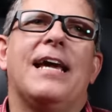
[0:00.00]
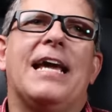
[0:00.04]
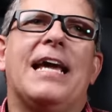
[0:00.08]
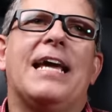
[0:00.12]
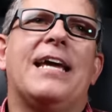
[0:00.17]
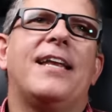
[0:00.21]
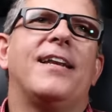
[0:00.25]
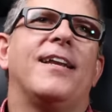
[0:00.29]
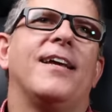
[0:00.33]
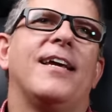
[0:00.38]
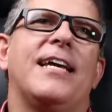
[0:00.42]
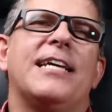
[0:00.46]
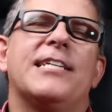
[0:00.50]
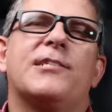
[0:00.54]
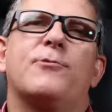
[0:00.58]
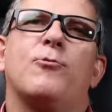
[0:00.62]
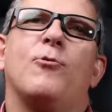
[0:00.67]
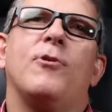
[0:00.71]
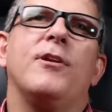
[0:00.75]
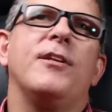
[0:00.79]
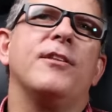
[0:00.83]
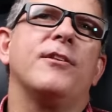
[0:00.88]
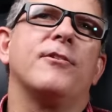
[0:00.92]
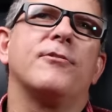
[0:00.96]
And it's
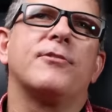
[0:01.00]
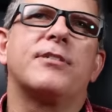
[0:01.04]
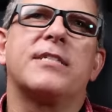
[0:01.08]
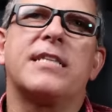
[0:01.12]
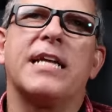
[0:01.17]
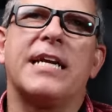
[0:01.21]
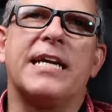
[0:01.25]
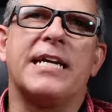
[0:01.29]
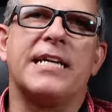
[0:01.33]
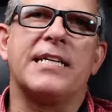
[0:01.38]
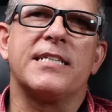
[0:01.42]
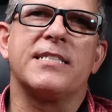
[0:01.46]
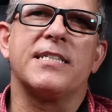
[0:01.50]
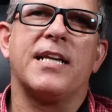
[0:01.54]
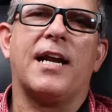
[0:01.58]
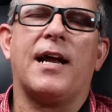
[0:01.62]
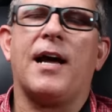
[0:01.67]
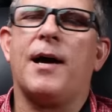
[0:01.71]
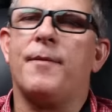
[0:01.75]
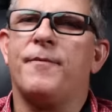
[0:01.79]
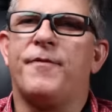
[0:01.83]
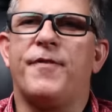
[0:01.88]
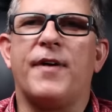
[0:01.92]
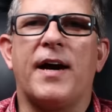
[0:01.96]
one of those things, and
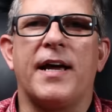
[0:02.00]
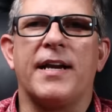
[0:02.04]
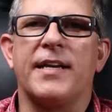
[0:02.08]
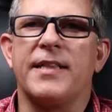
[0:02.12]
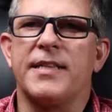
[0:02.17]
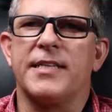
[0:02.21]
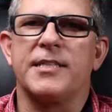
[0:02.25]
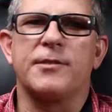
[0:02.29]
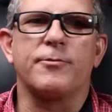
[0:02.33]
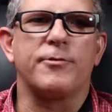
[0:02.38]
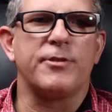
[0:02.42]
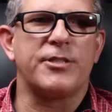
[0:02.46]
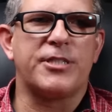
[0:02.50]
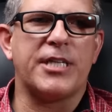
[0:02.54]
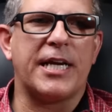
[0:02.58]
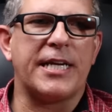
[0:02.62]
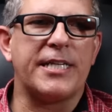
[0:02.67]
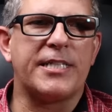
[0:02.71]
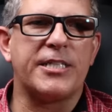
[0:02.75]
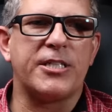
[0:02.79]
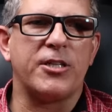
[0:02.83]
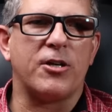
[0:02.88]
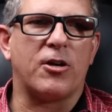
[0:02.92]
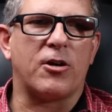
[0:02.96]
I'm finding this with
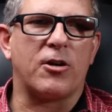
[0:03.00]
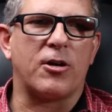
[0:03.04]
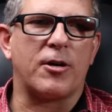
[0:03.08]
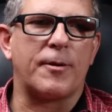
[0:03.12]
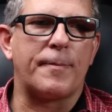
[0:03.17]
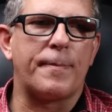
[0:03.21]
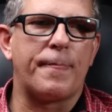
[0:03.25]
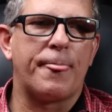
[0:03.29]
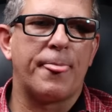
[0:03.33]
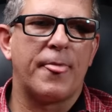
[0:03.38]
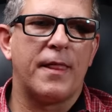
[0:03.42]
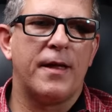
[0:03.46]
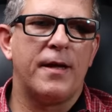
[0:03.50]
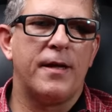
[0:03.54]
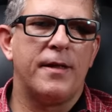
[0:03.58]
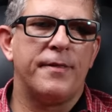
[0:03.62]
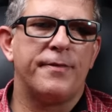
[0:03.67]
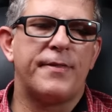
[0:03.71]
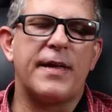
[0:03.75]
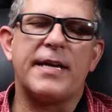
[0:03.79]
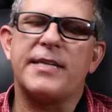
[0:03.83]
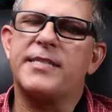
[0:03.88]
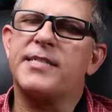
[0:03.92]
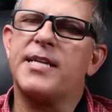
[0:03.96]
JTR.
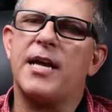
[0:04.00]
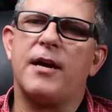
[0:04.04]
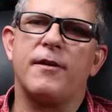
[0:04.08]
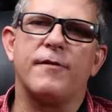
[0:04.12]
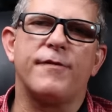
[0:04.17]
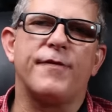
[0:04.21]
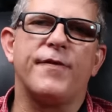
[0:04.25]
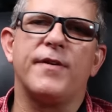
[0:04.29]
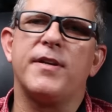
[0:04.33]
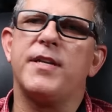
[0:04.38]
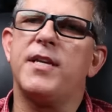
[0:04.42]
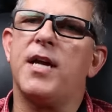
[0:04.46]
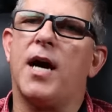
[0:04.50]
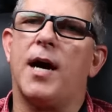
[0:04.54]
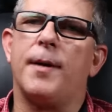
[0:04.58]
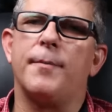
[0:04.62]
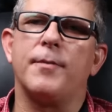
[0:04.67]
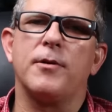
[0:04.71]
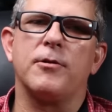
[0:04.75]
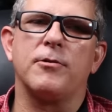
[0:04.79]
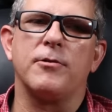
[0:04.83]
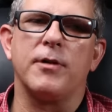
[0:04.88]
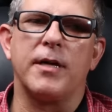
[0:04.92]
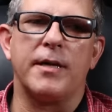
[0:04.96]
They sound
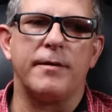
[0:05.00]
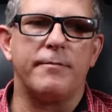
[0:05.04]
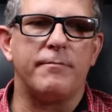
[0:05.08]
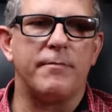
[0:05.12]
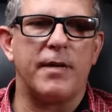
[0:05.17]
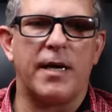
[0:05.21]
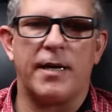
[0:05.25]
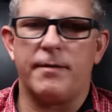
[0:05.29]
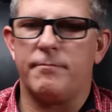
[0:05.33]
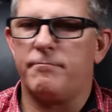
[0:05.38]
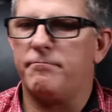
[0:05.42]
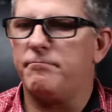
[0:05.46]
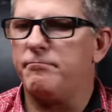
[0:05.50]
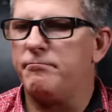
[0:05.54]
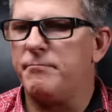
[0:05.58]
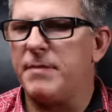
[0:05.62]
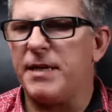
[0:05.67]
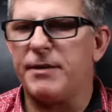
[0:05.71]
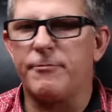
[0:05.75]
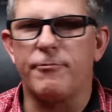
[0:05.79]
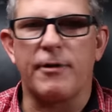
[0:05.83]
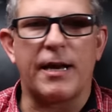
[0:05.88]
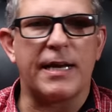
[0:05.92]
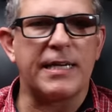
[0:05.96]
phenomenal at
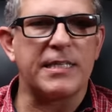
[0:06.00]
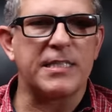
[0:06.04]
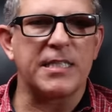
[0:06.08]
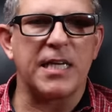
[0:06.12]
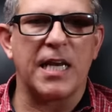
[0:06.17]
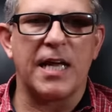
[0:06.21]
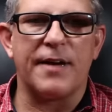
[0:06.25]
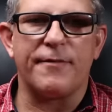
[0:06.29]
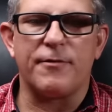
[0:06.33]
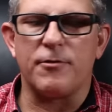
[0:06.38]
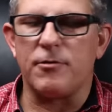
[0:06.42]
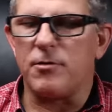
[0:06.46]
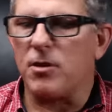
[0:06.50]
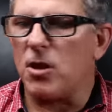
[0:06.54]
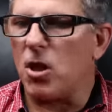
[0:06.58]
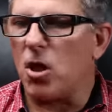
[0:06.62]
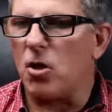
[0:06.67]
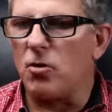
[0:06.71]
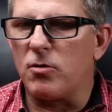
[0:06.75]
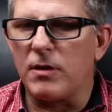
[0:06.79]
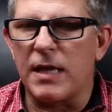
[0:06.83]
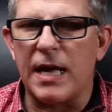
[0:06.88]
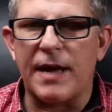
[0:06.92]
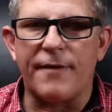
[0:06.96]
mid-range level,
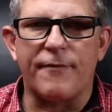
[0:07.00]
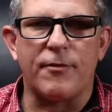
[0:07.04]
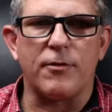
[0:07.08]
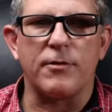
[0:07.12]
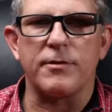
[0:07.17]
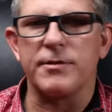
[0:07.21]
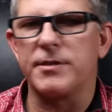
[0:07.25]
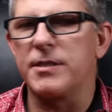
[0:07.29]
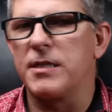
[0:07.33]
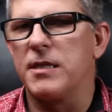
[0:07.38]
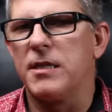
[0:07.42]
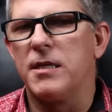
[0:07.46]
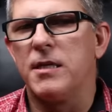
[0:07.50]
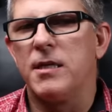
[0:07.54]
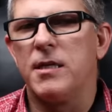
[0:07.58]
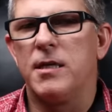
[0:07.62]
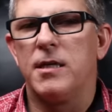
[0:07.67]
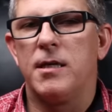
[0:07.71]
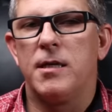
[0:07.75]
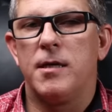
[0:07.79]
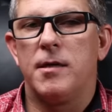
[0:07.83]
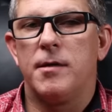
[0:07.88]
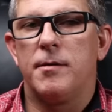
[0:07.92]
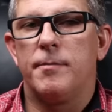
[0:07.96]
low levels,
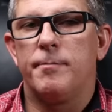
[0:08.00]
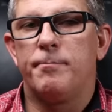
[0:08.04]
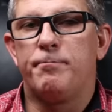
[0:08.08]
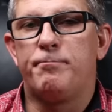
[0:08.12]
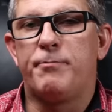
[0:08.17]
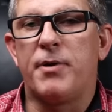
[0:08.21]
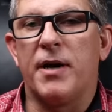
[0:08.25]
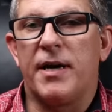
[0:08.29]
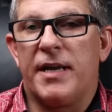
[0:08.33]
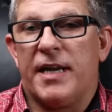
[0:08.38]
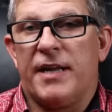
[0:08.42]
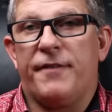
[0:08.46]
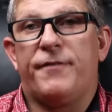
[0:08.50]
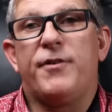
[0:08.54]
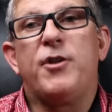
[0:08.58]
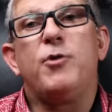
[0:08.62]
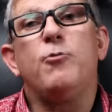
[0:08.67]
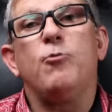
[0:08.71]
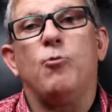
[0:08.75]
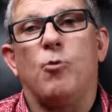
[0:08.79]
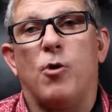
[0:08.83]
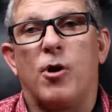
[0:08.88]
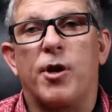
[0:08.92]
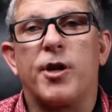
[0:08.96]
but if
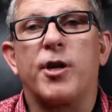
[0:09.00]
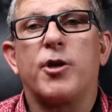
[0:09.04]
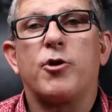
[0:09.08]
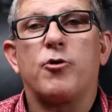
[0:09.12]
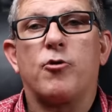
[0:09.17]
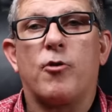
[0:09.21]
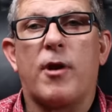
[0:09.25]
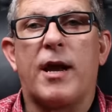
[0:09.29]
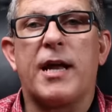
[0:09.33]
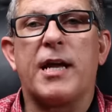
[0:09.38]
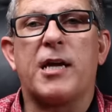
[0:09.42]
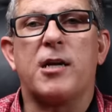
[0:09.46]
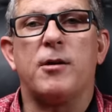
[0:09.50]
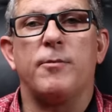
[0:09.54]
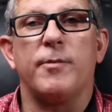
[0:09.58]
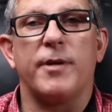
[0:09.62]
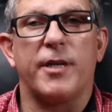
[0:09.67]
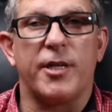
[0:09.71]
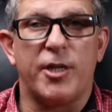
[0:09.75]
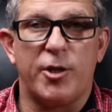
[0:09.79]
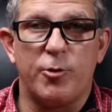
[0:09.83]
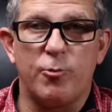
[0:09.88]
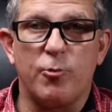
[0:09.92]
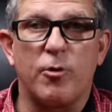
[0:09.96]
you want to crank them
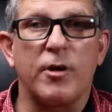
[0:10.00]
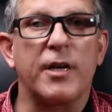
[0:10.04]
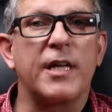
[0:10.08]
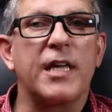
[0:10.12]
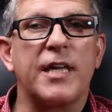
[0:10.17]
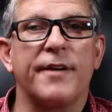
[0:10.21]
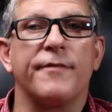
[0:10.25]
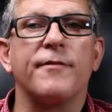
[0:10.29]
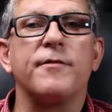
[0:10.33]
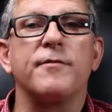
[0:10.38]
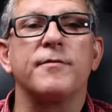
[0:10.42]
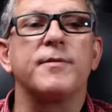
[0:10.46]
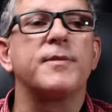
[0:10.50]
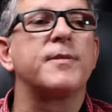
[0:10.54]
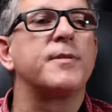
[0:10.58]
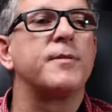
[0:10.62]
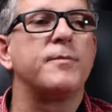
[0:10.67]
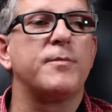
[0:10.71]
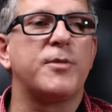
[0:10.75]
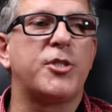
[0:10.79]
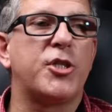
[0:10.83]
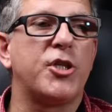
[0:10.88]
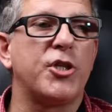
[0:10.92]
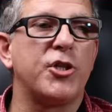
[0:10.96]
and you want to give them
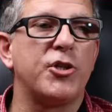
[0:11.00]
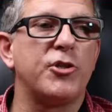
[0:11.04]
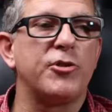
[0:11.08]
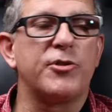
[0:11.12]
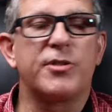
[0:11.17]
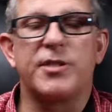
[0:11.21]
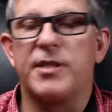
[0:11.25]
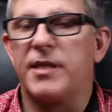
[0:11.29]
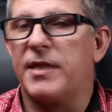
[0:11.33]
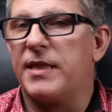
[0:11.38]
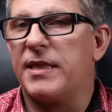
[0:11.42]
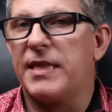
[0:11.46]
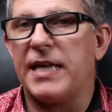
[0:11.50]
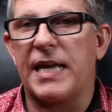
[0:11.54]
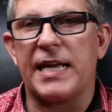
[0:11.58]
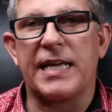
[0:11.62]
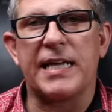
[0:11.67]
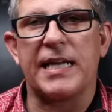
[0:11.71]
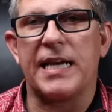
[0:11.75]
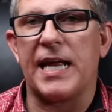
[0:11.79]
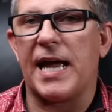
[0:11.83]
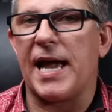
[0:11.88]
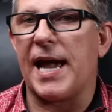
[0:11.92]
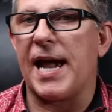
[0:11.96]
some juice, they
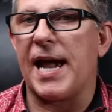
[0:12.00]
can